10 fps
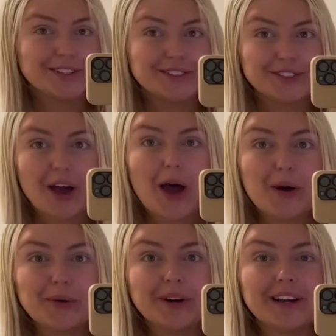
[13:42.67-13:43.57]

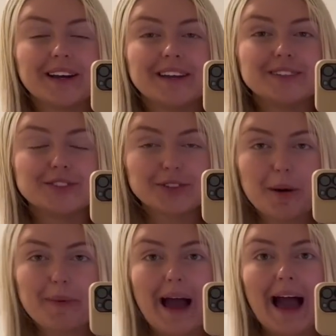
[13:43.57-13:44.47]
So, just
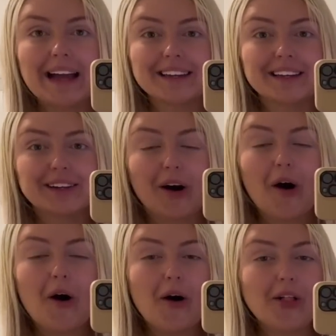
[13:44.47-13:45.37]
got back, got
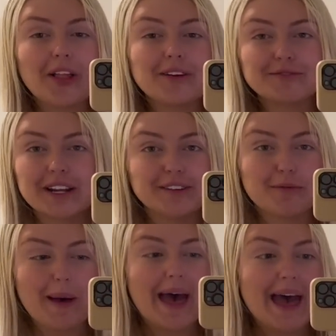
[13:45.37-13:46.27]
all ready for
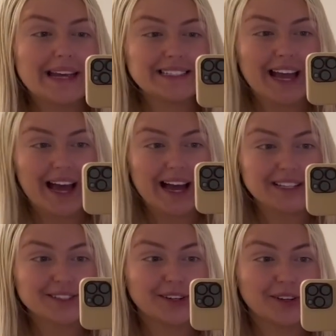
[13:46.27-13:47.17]
bed
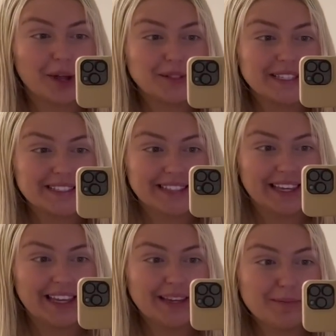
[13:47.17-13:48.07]
and gonna go to
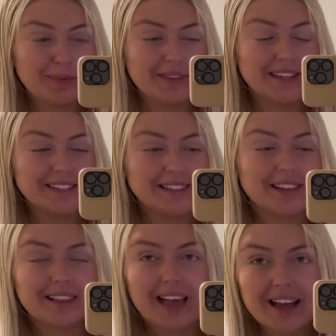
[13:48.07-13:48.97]
sleep. This is
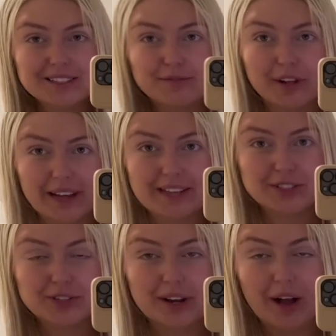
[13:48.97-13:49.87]
the last vlog
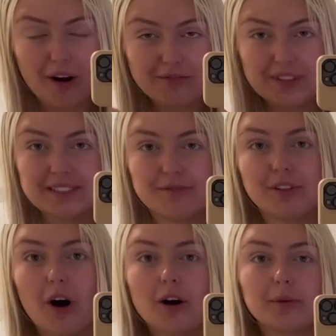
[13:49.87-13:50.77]
entry of this
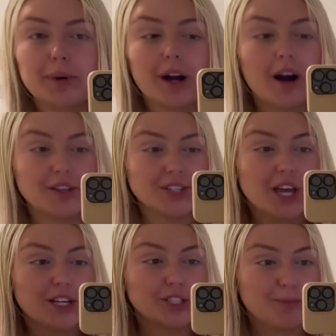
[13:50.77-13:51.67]
vlog because
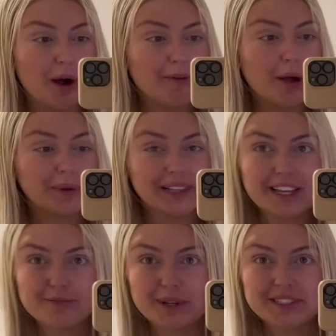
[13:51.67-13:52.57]
tomorrow we
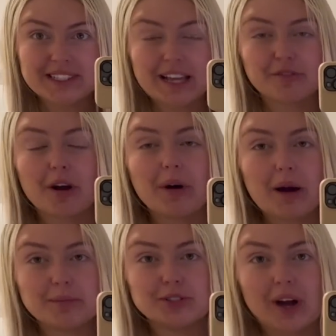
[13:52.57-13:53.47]
leave Montenegro
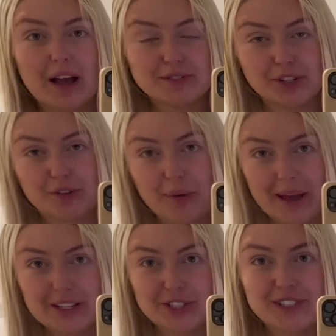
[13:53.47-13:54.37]
and we drive to
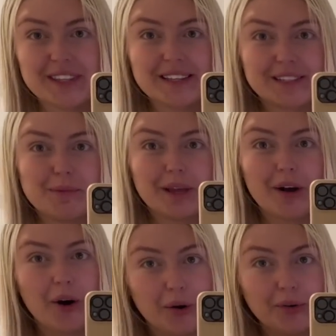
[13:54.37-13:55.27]
Croatia. So that's gonna be a
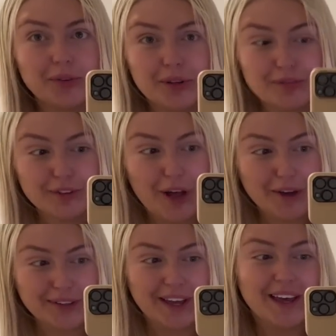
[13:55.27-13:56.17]
whole new
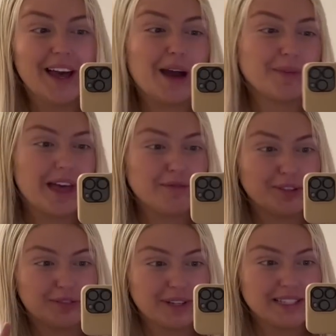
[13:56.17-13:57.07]
vlog. And we're there for
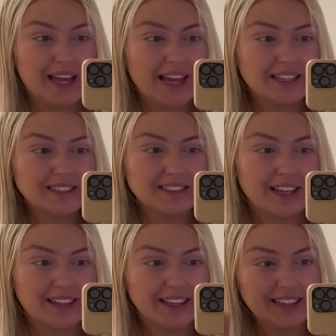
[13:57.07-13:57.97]
3 days,
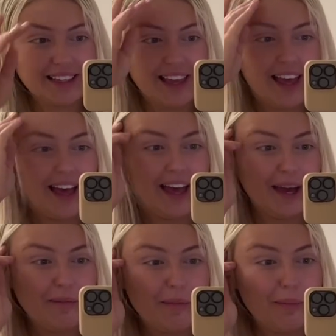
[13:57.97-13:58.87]
I think.
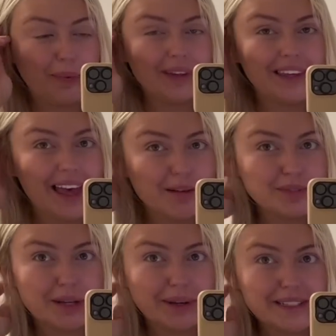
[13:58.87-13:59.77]
But yeah, I'm
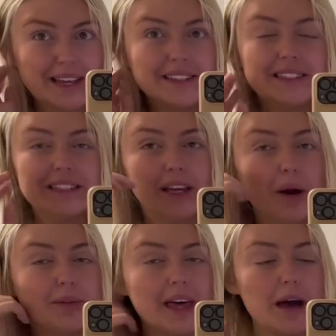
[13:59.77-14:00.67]
so excited to
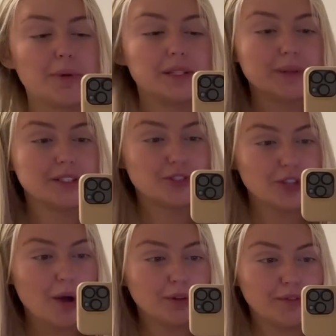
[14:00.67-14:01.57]
go there, but it's been
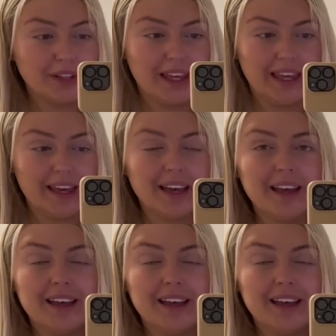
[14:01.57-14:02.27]
so lovely here.